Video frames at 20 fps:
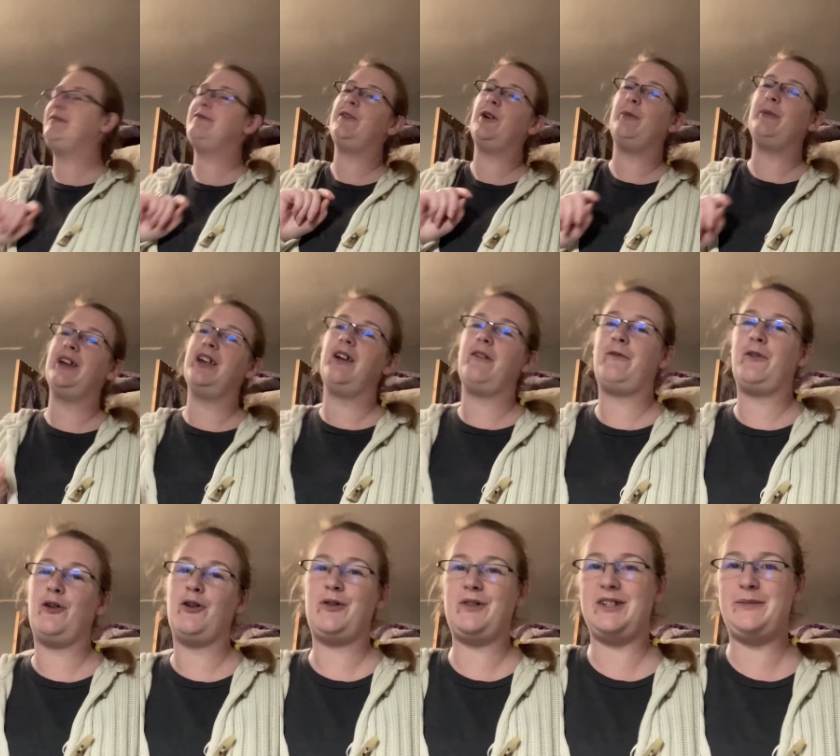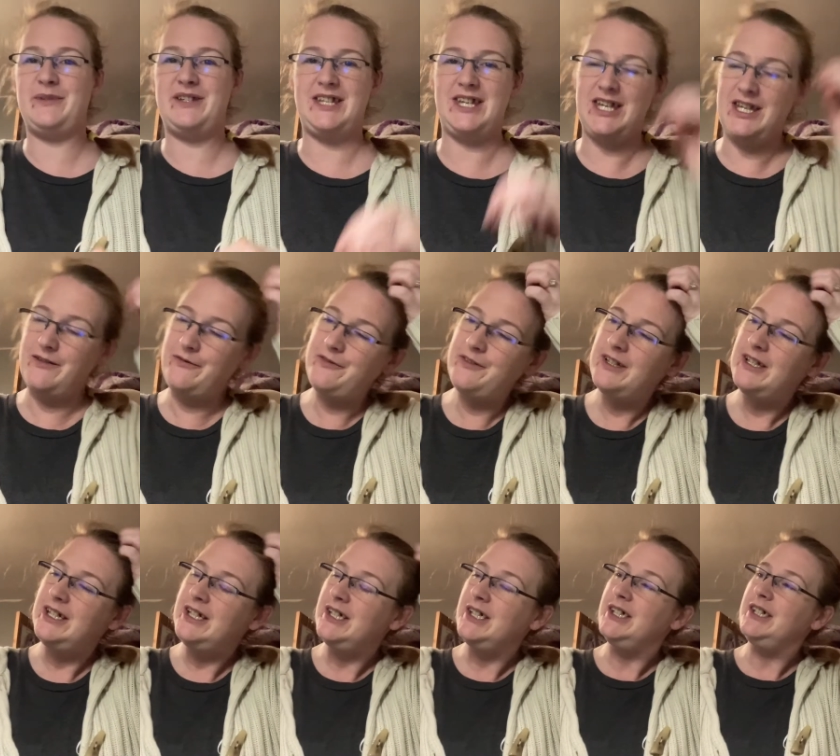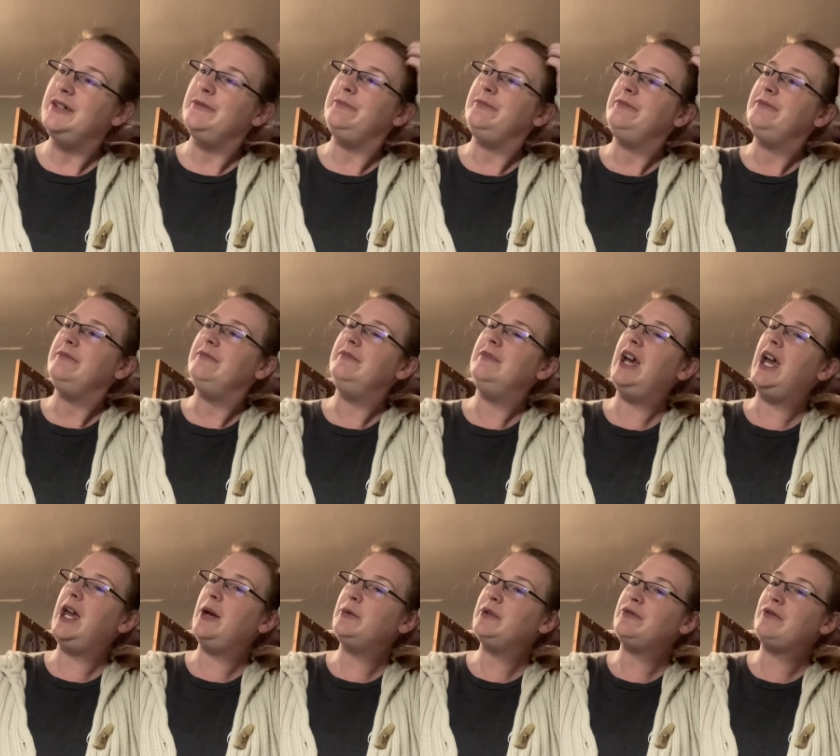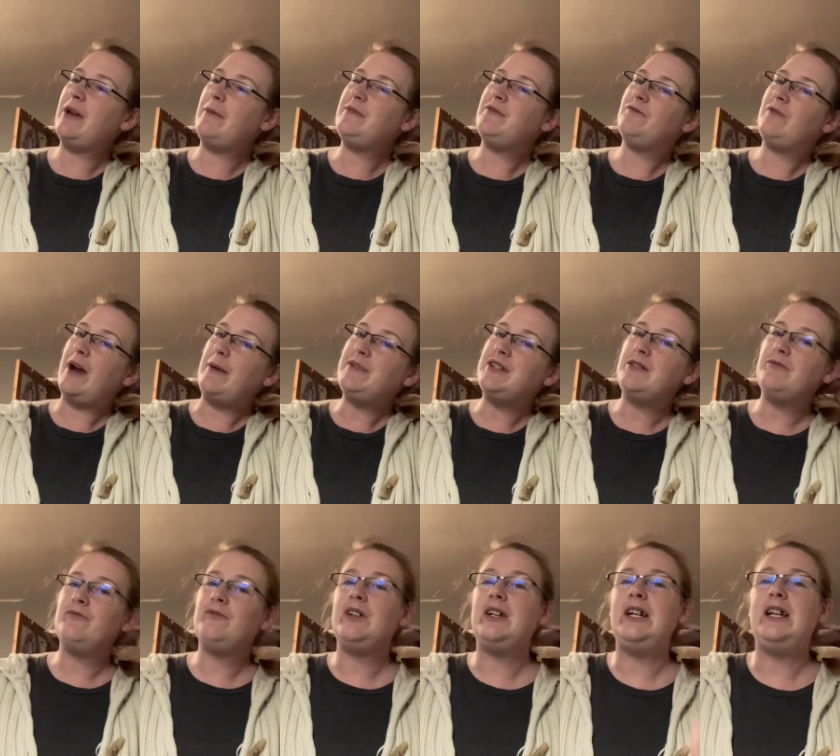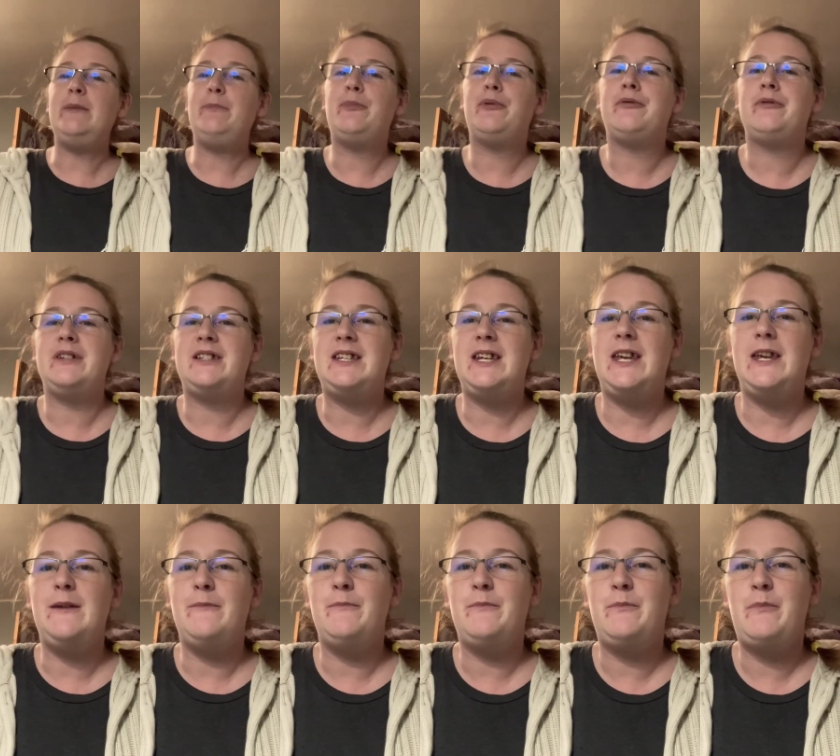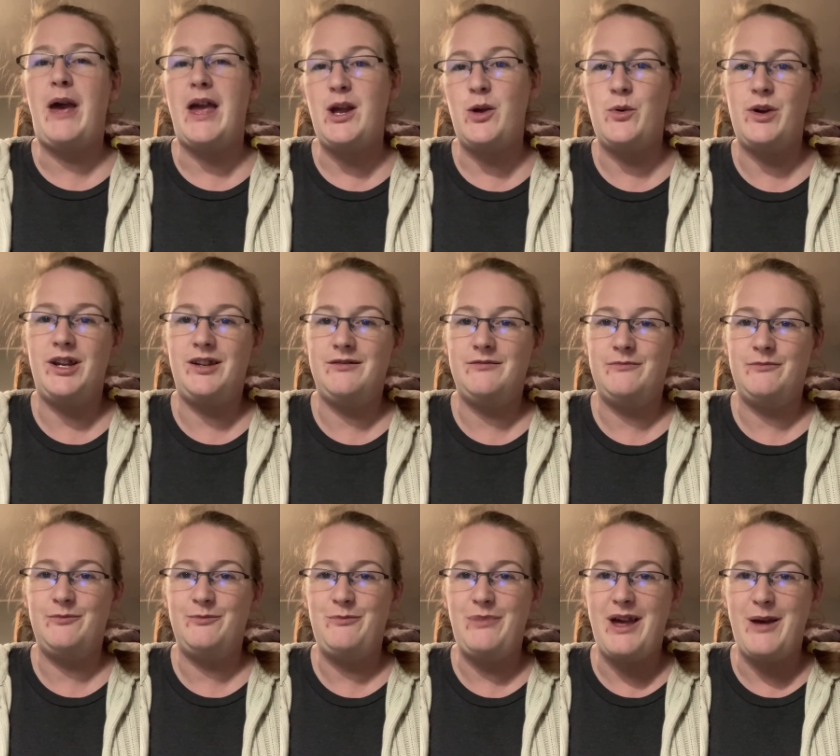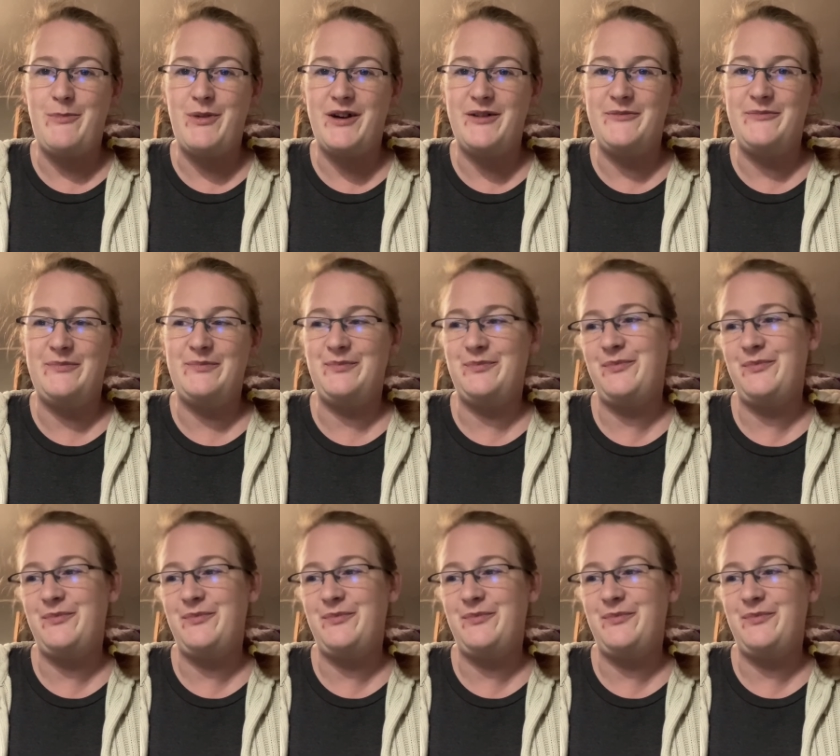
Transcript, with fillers: for me for Christmas Eve. It was wrapped in really pretty penguin paper.